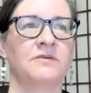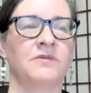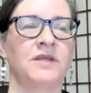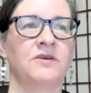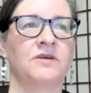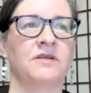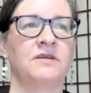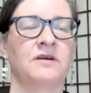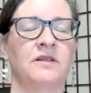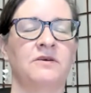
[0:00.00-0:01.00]
We
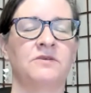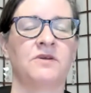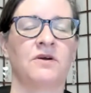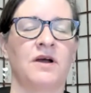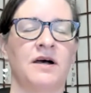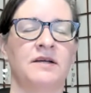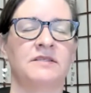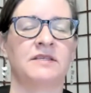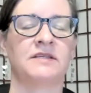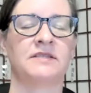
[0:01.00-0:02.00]
could close our
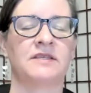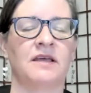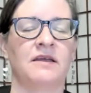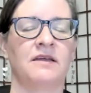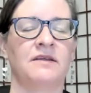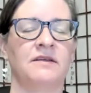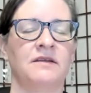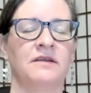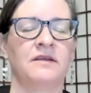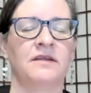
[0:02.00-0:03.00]
eyes and say,
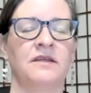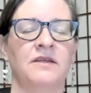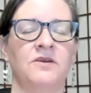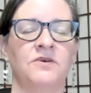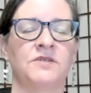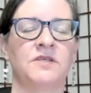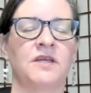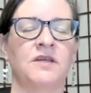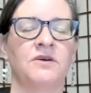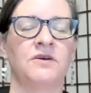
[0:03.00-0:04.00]
ears
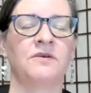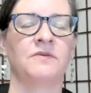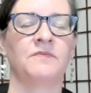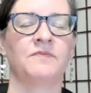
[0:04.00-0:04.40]
here,